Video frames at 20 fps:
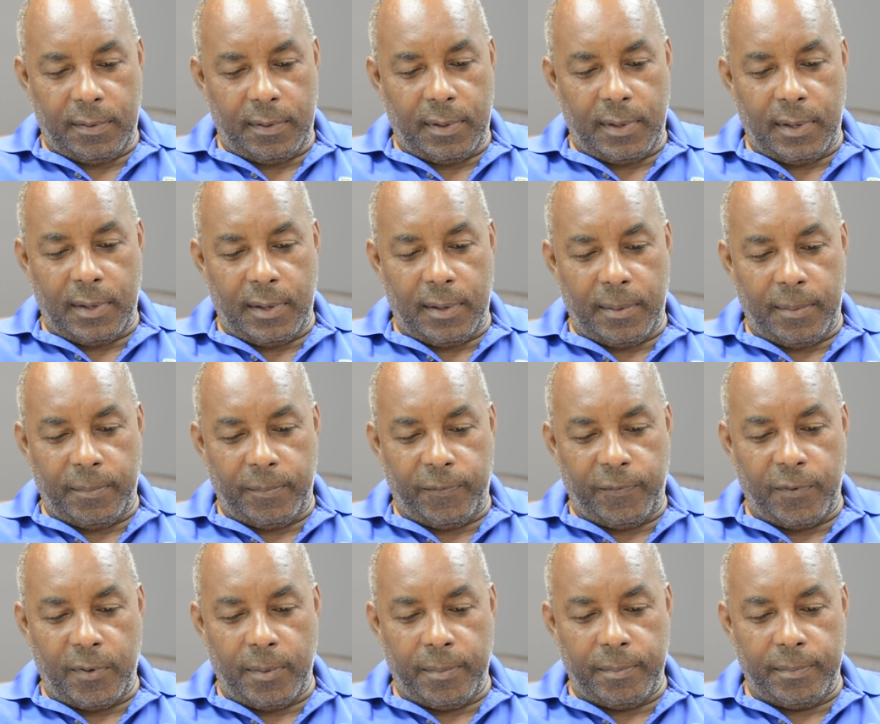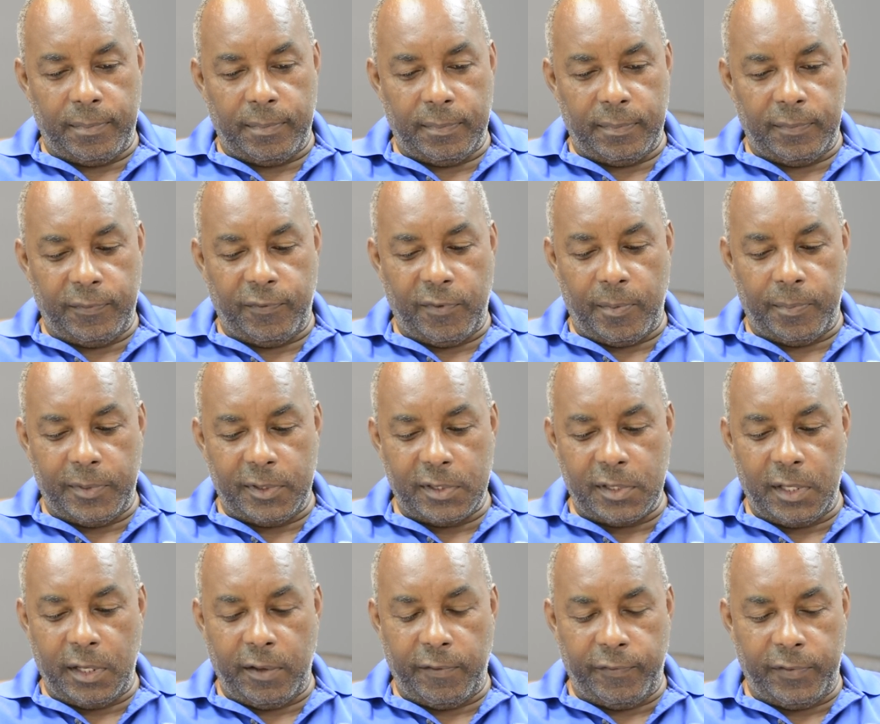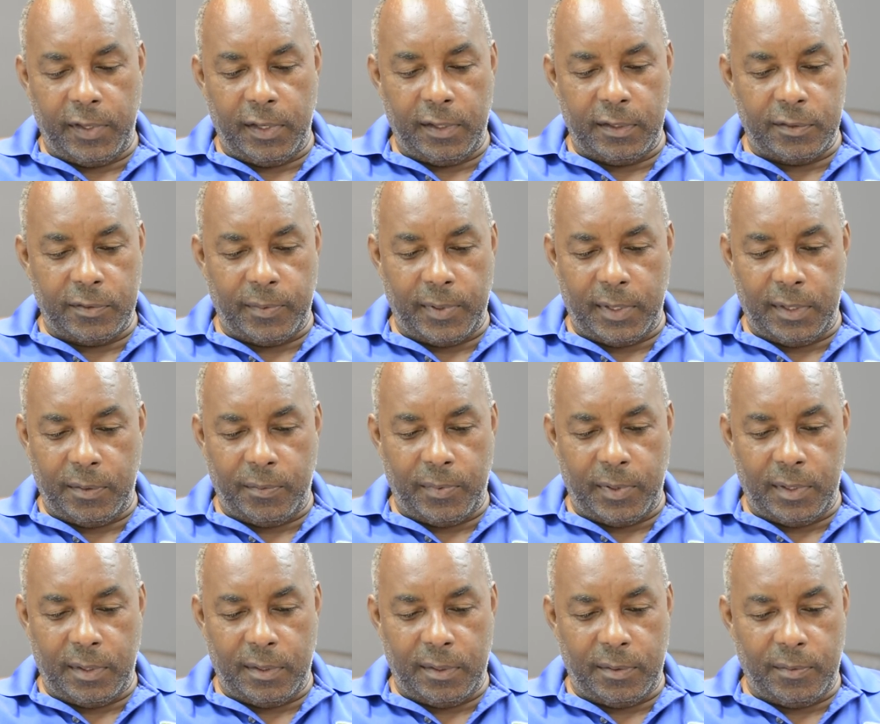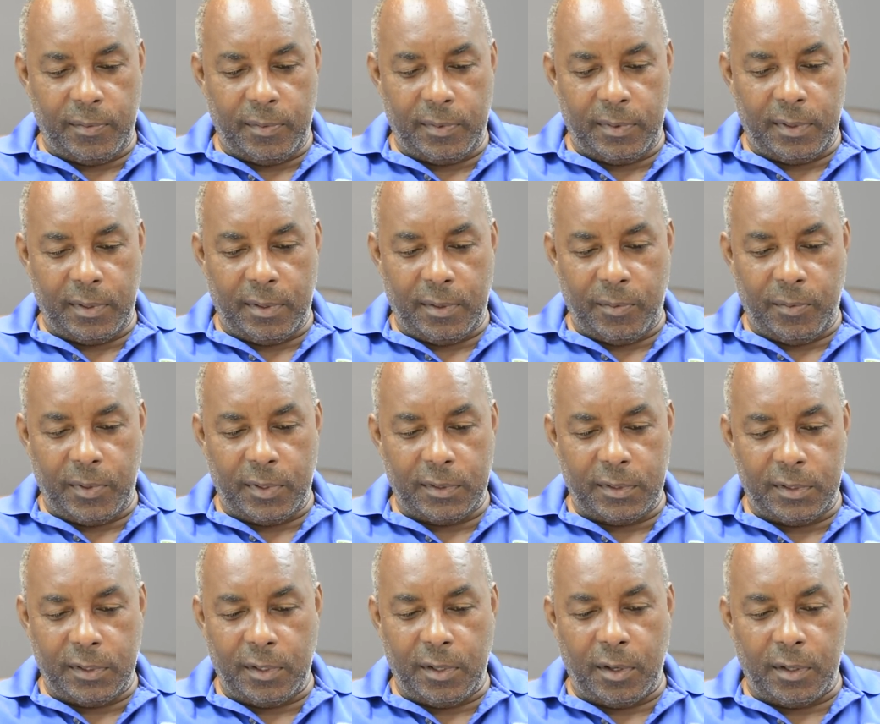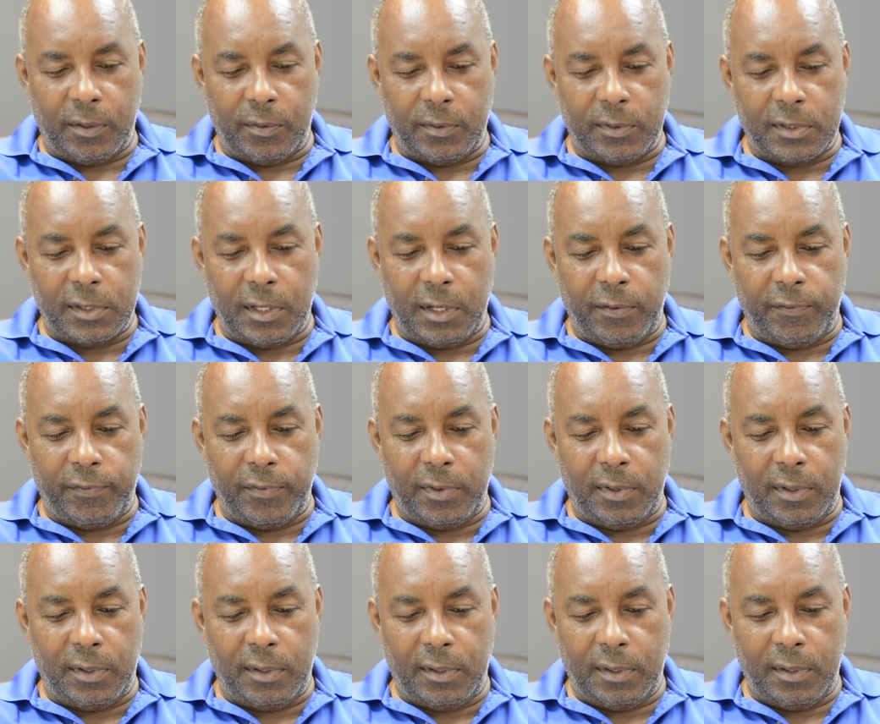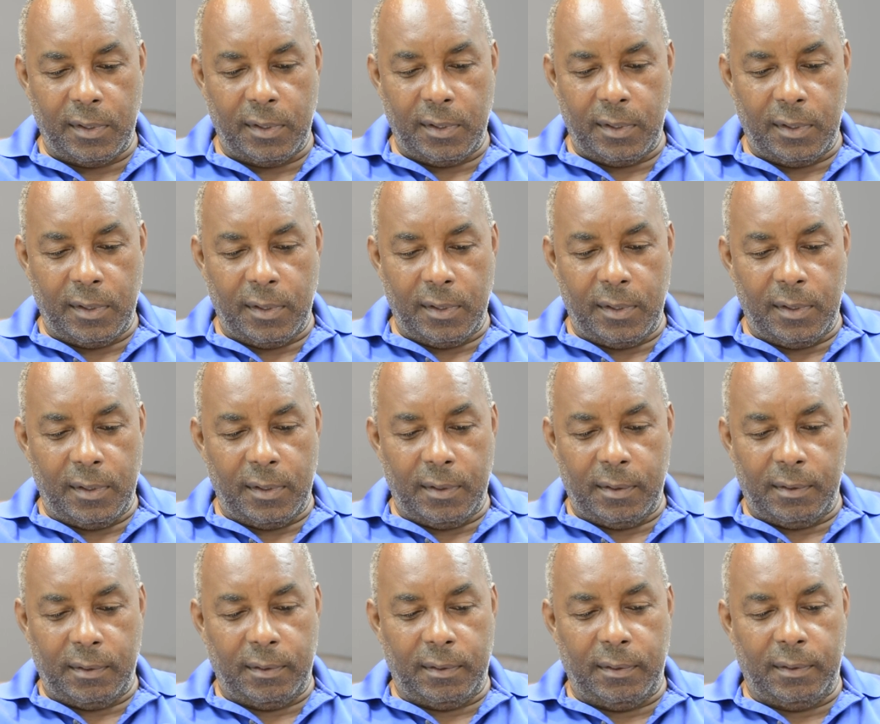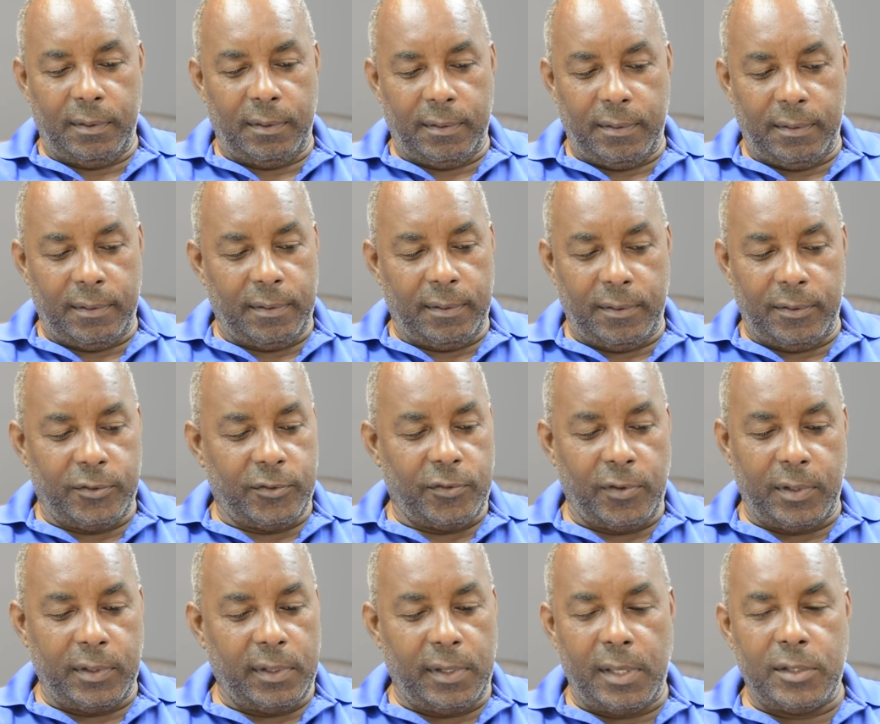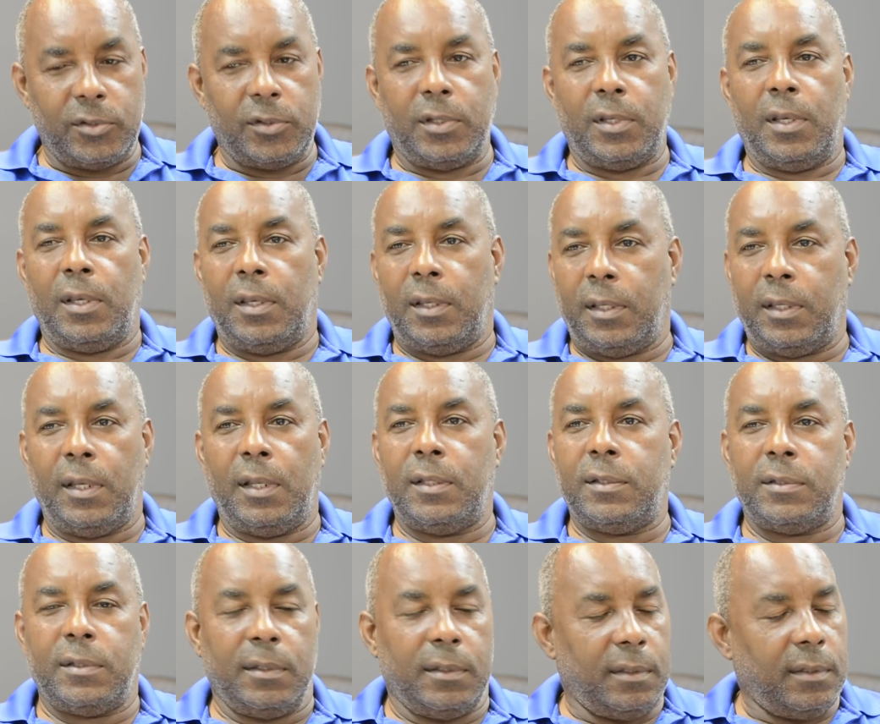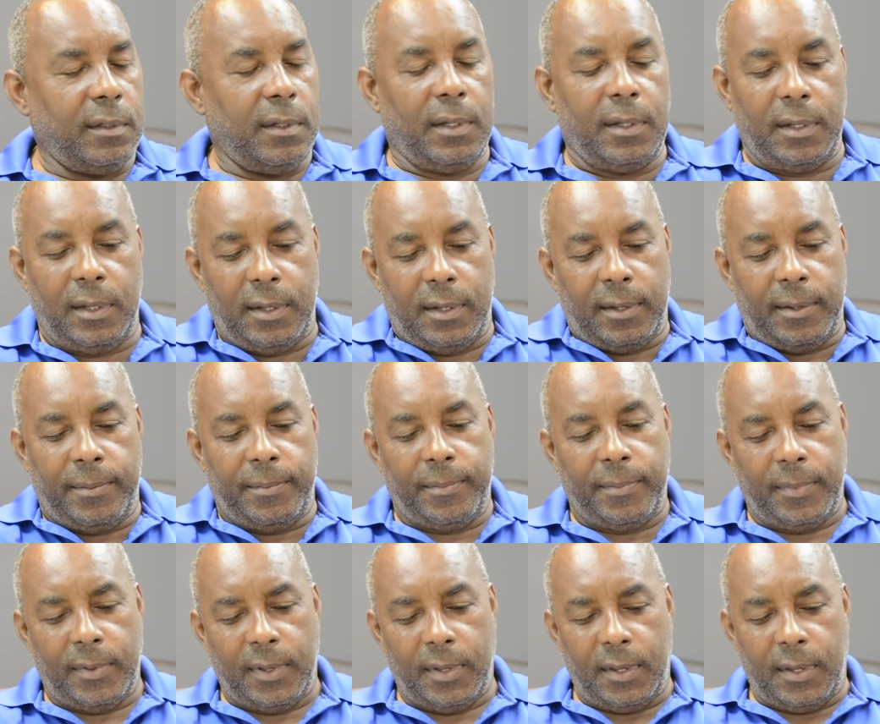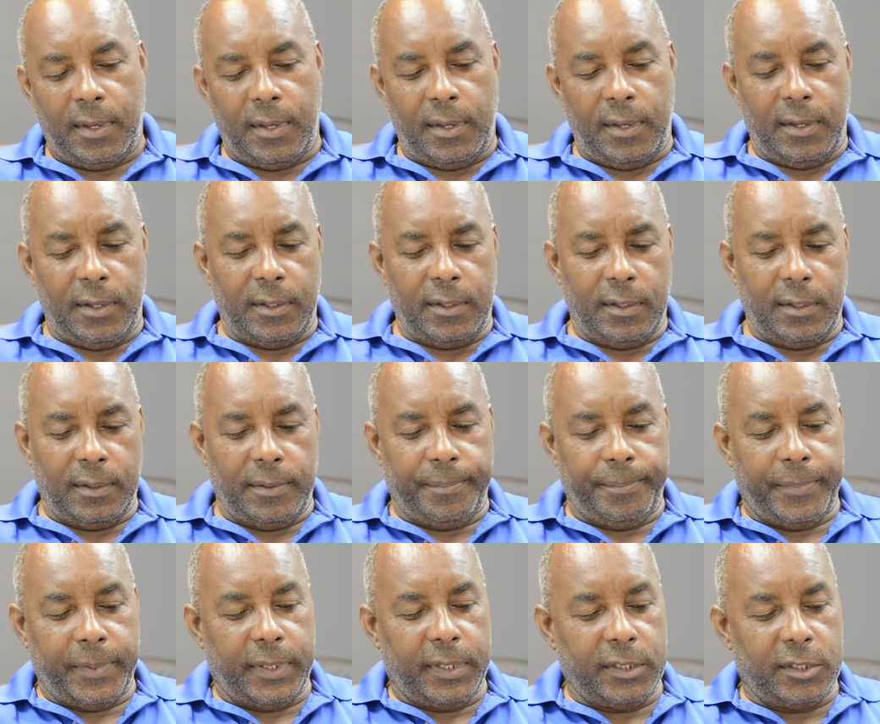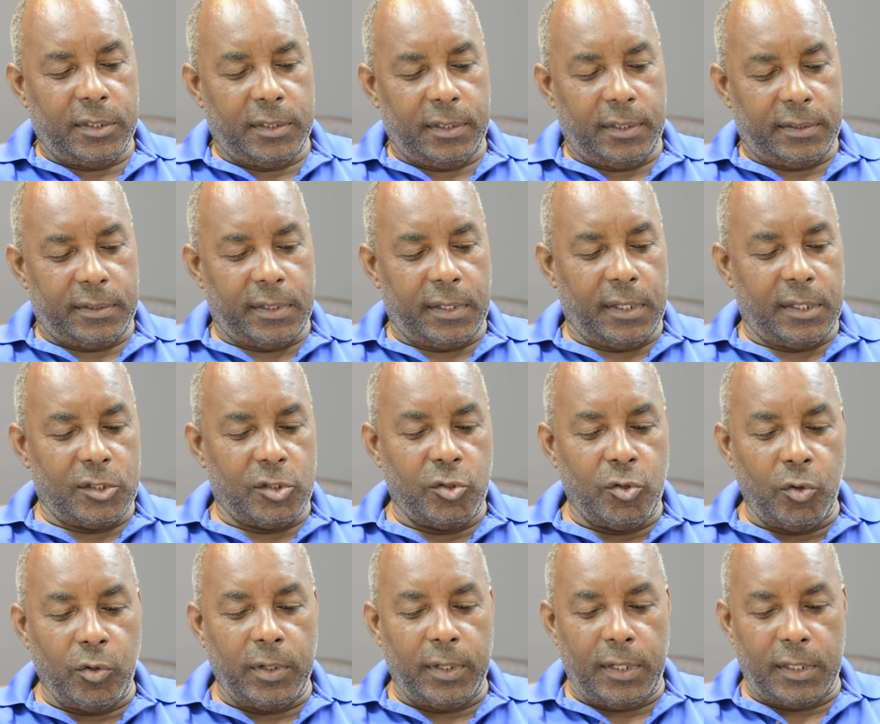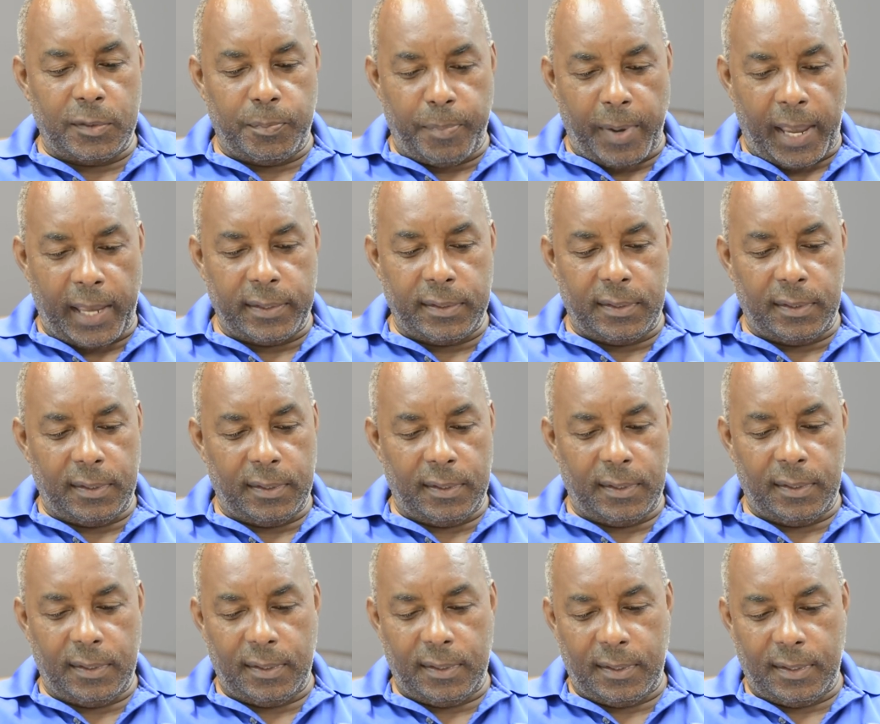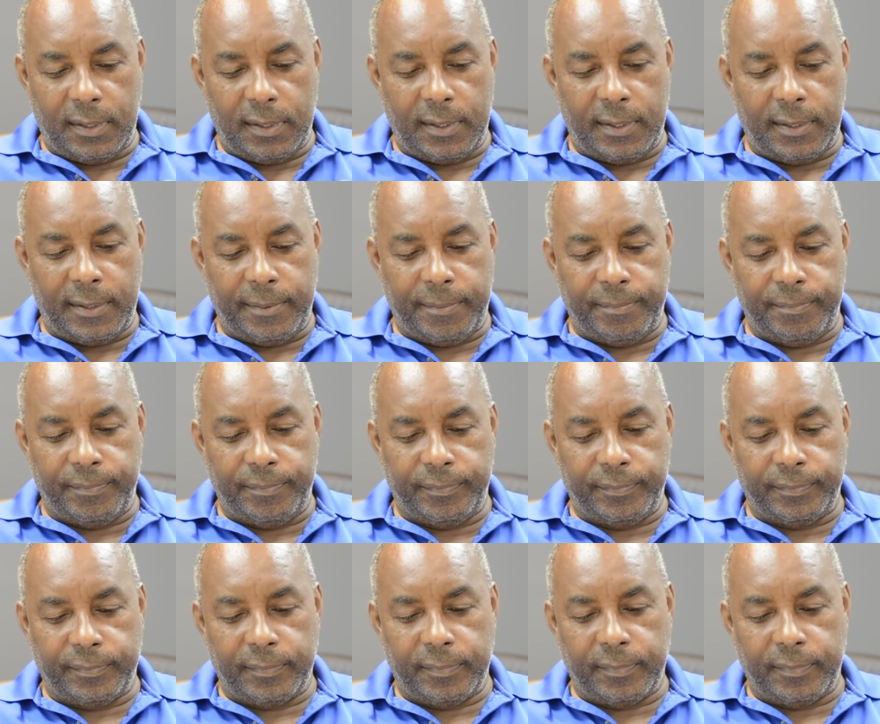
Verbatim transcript: um, from from the slave days when you when you know once you got out of slavery, you know you try to educate your kids and um, but it's yes yeah, so it's good and it's bad. Um,